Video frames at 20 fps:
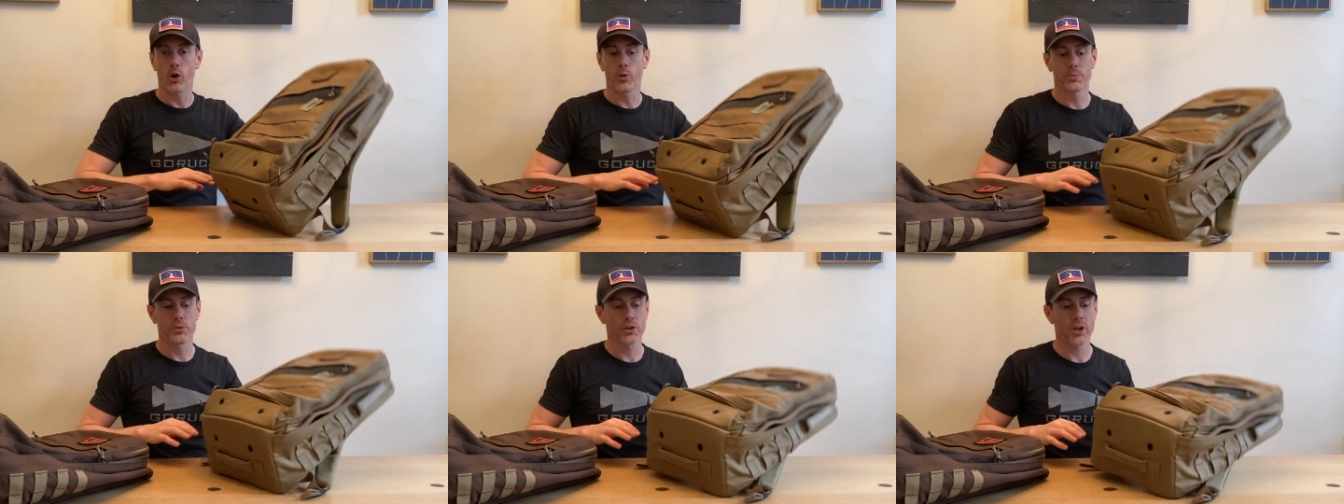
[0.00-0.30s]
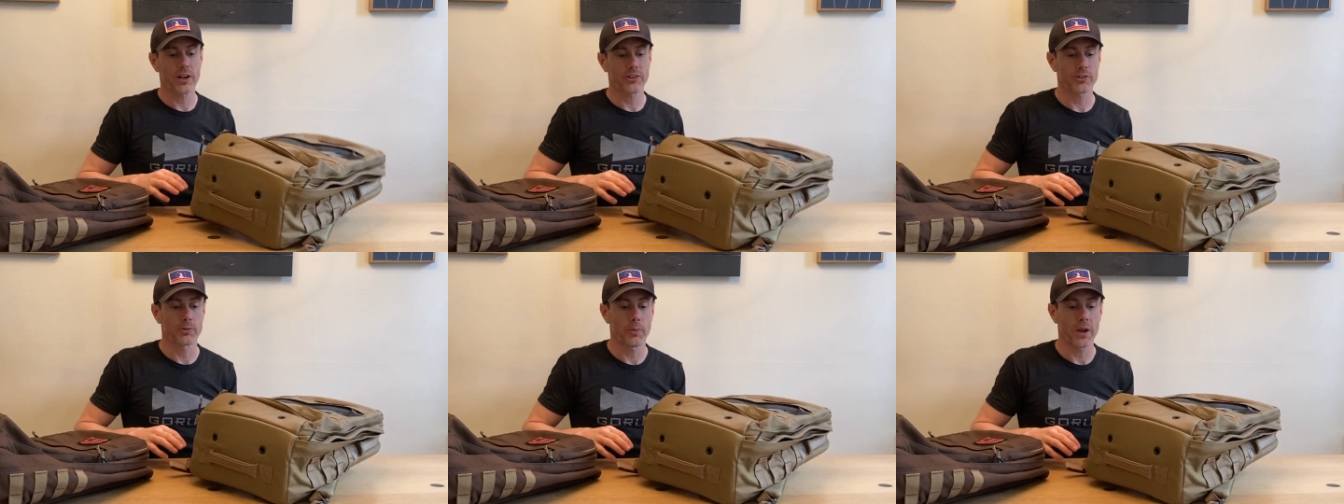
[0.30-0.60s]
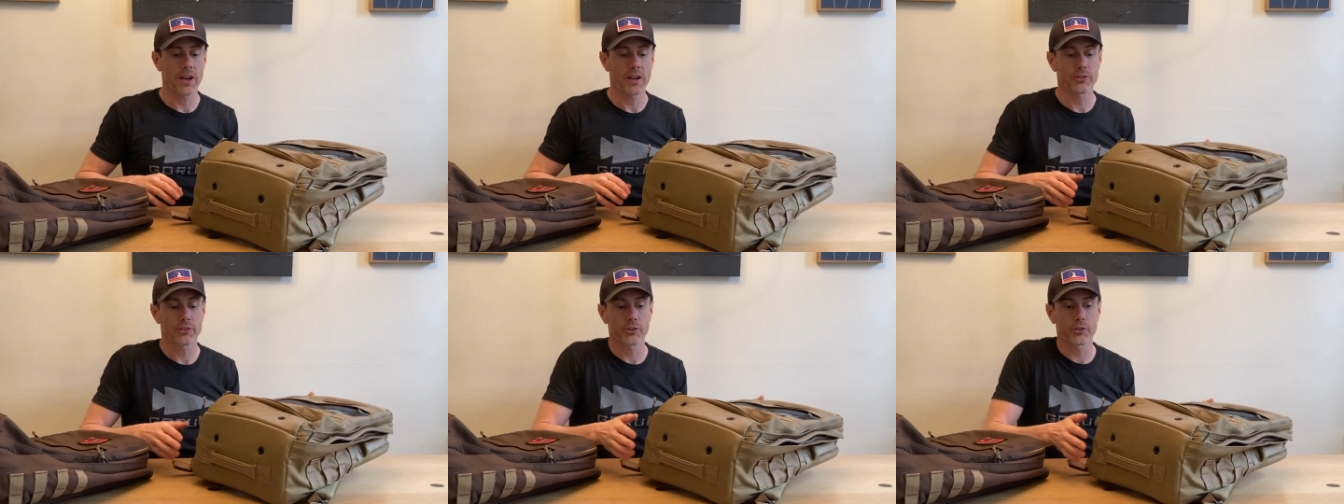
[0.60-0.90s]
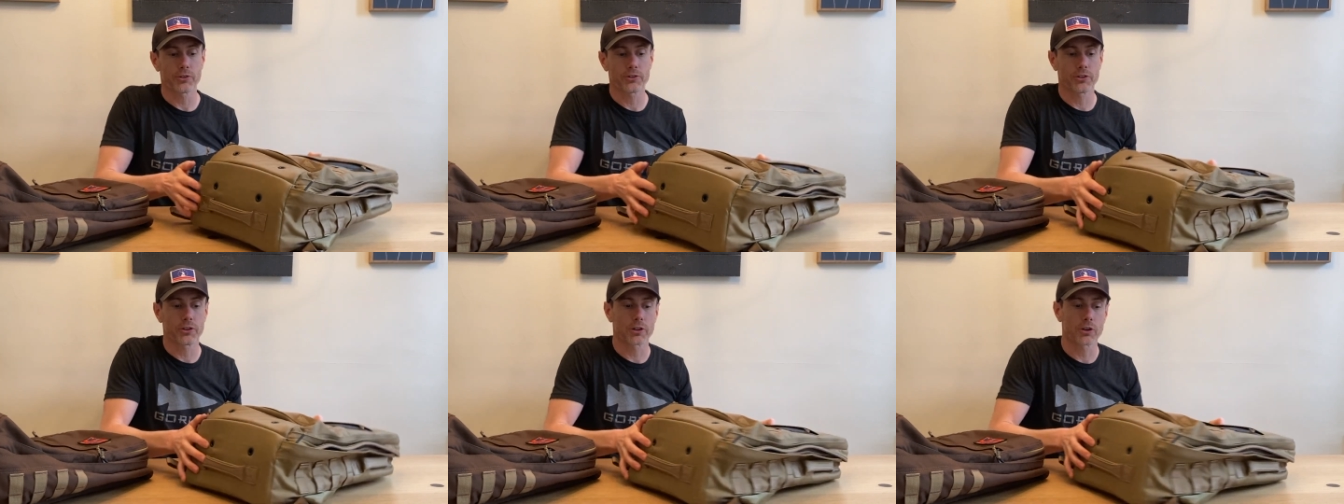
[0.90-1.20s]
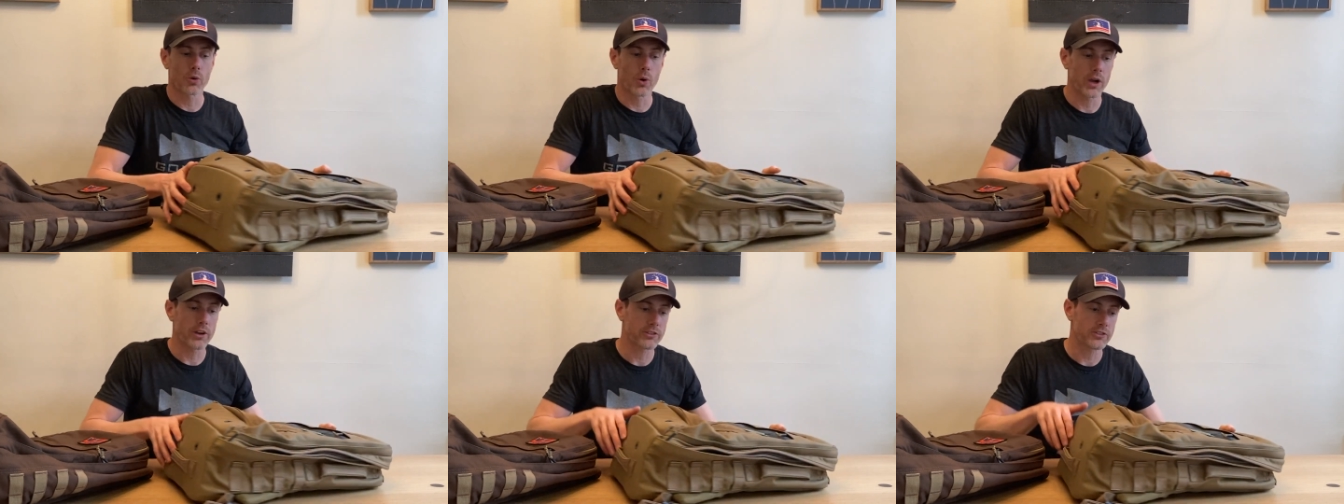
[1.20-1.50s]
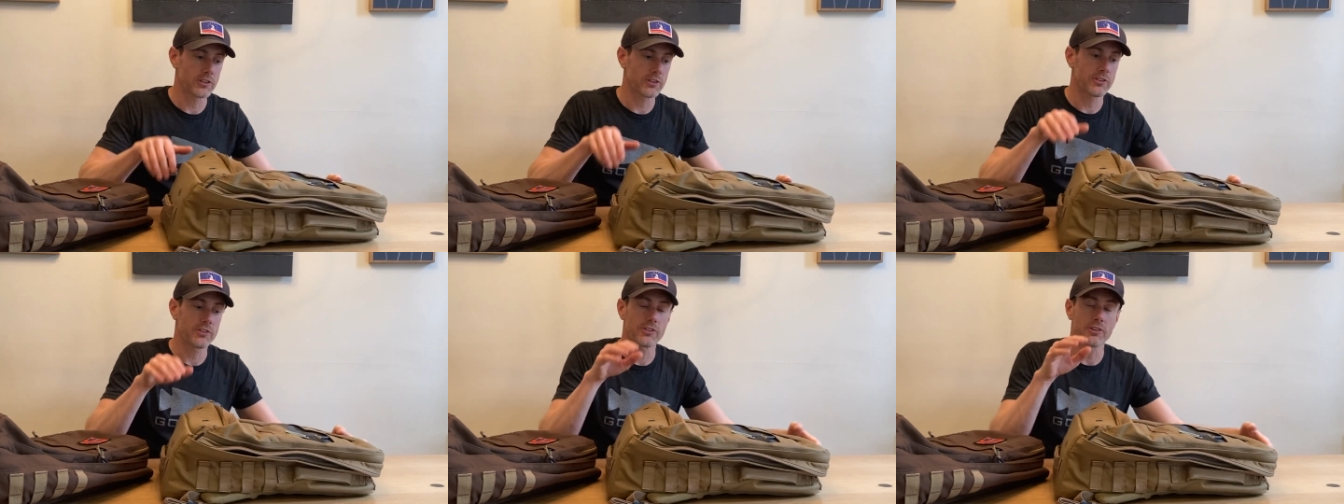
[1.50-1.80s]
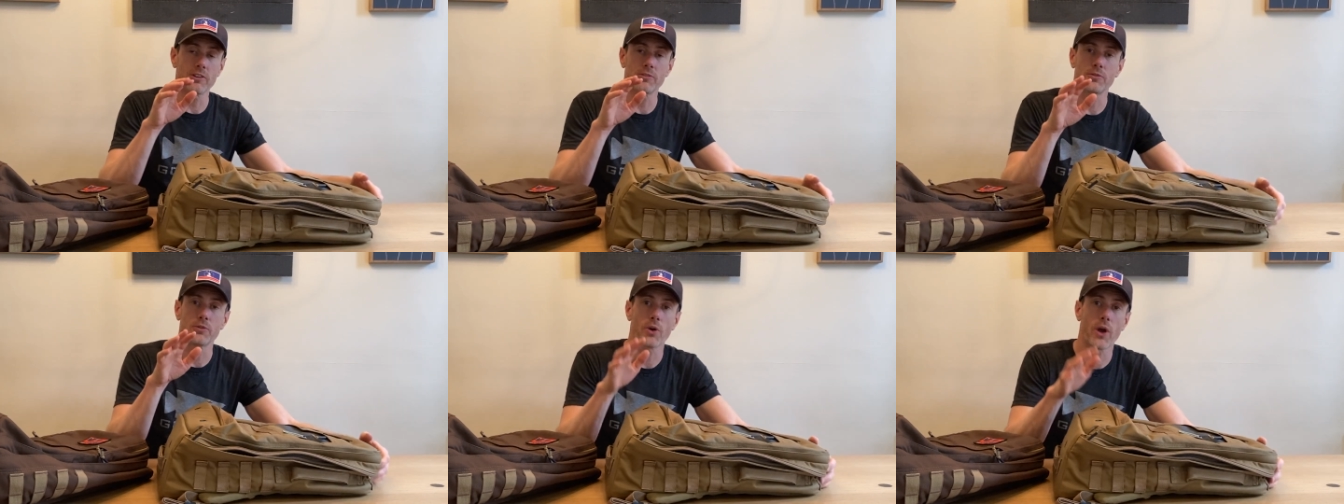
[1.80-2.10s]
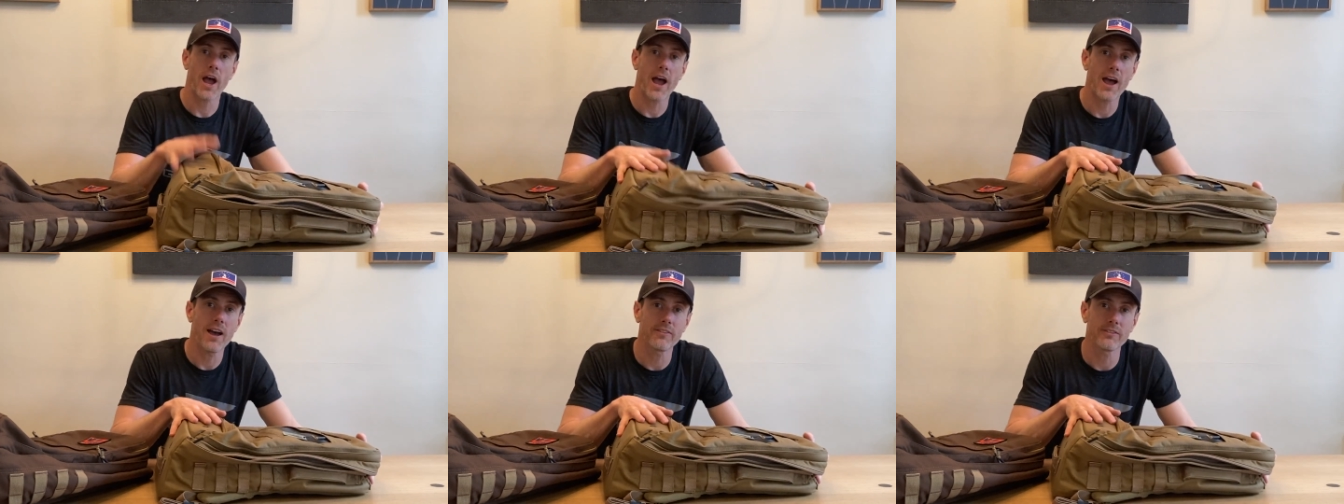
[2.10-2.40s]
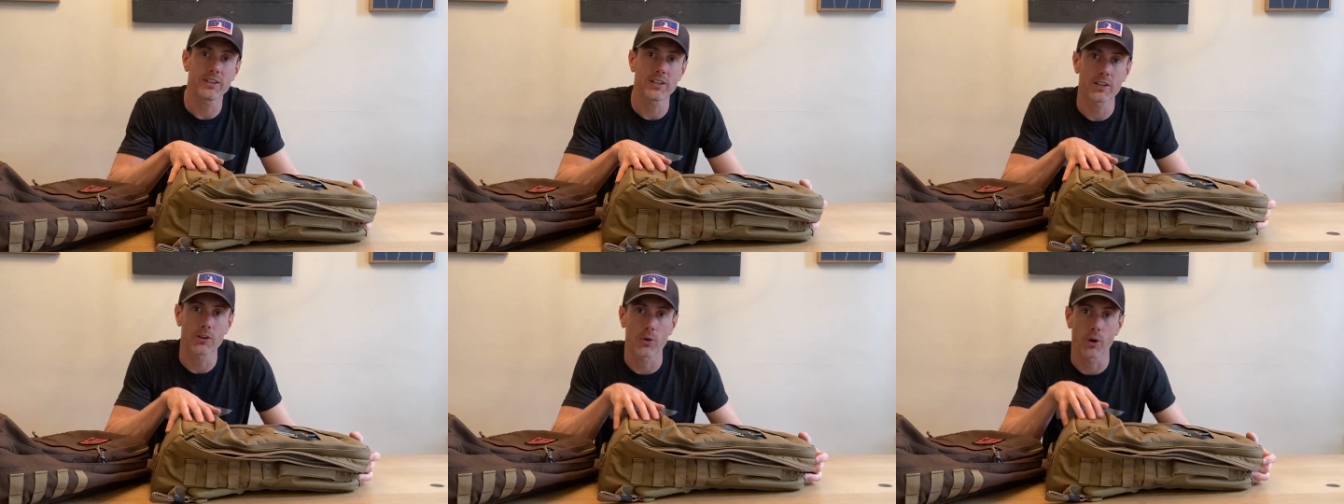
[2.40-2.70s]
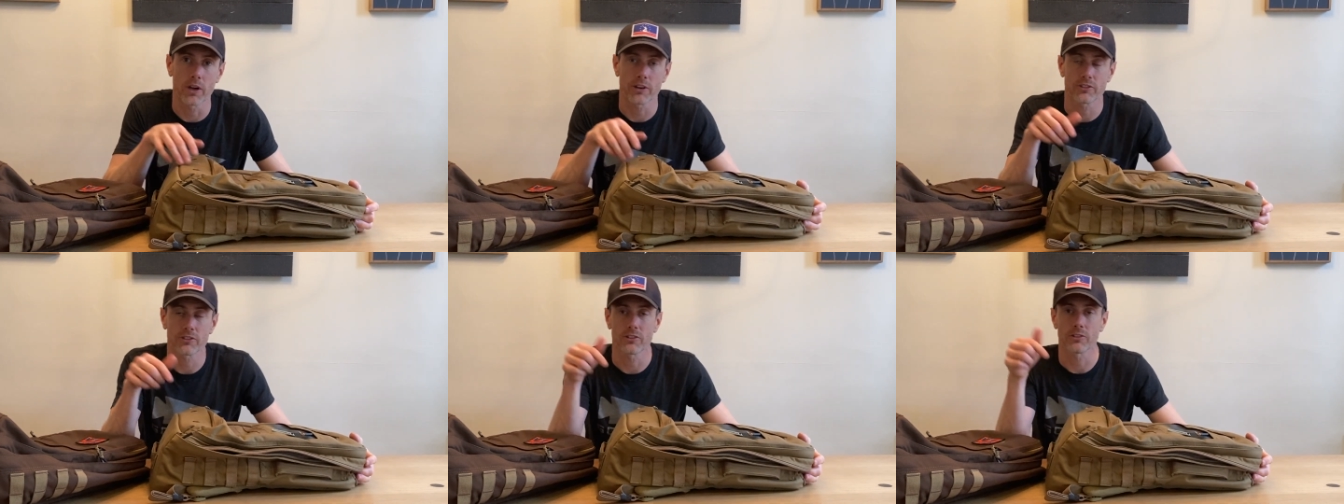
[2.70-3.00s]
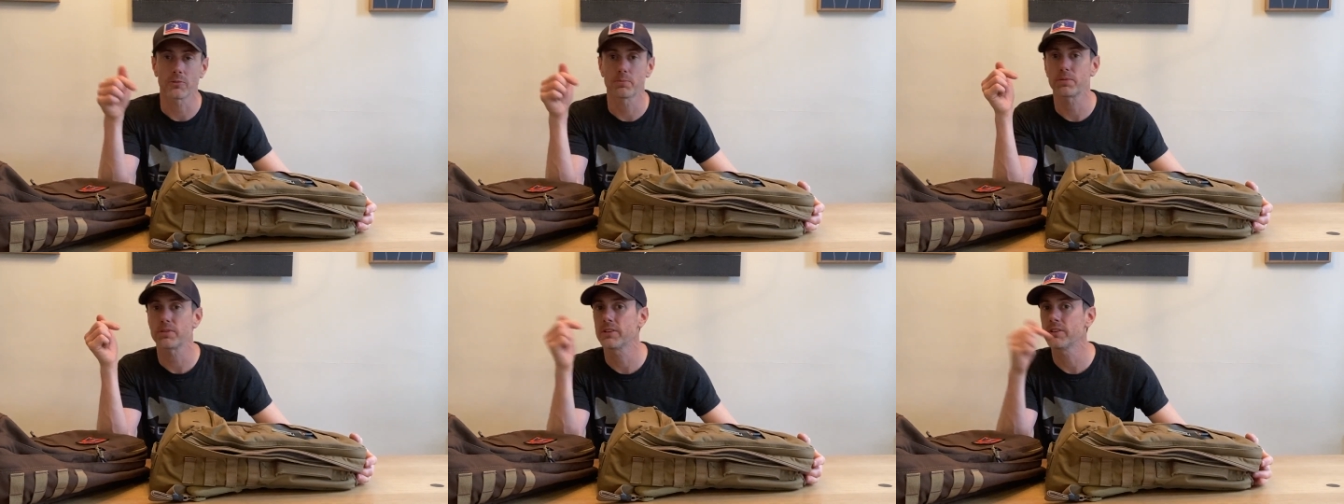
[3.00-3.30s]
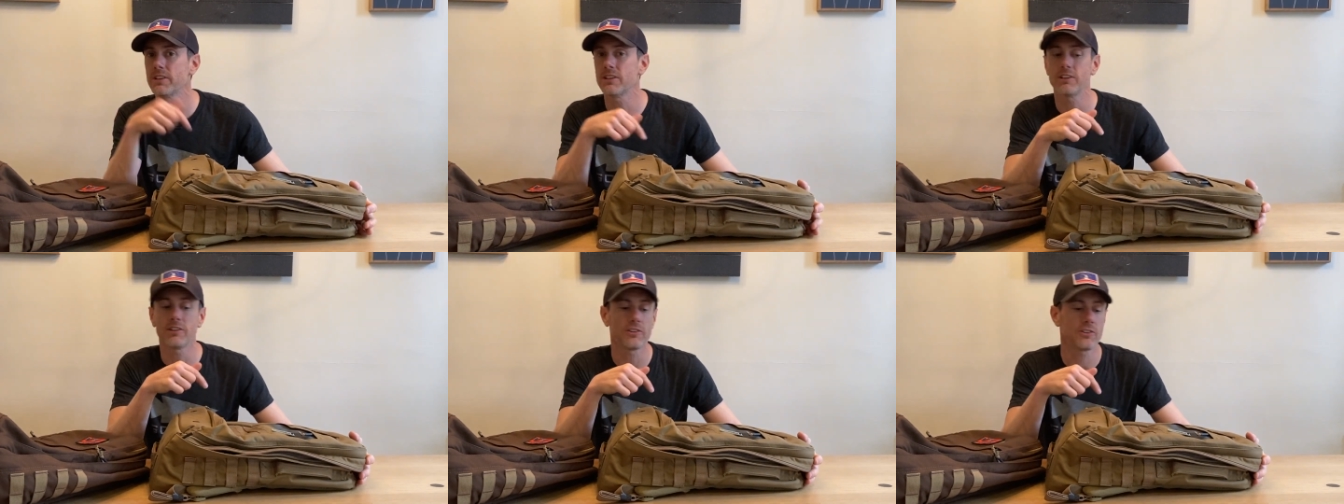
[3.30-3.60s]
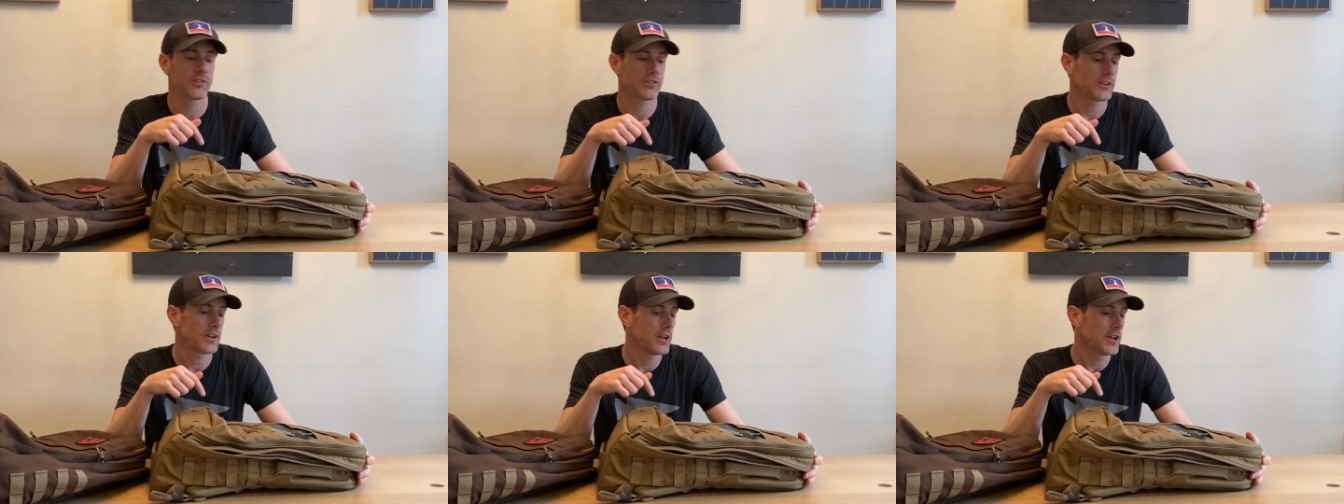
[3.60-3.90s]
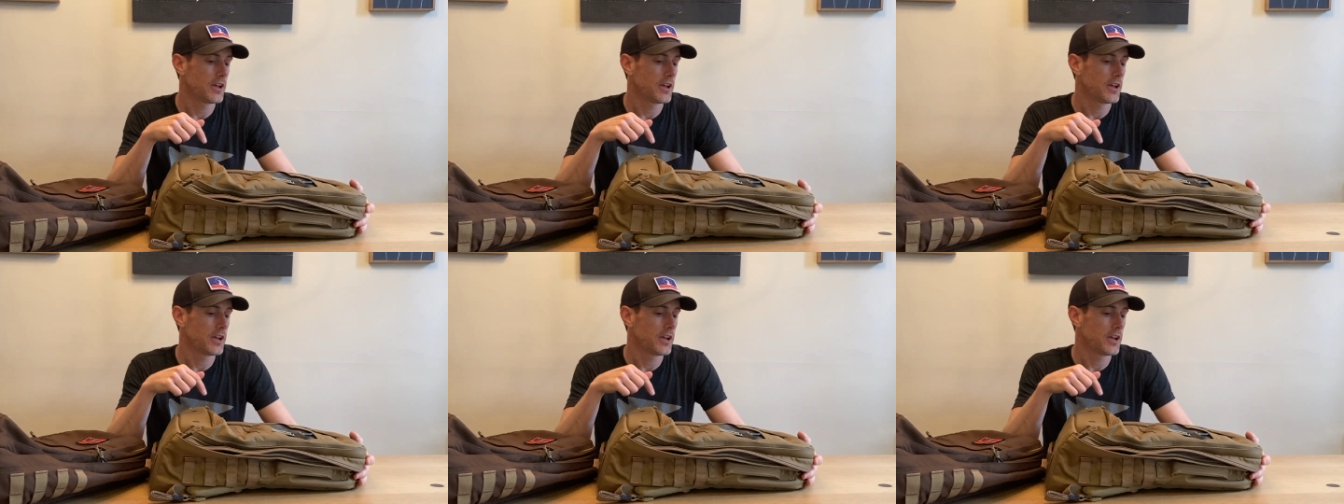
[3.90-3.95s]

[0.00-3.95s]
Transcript: got some answers to your questions. If you have any questions, please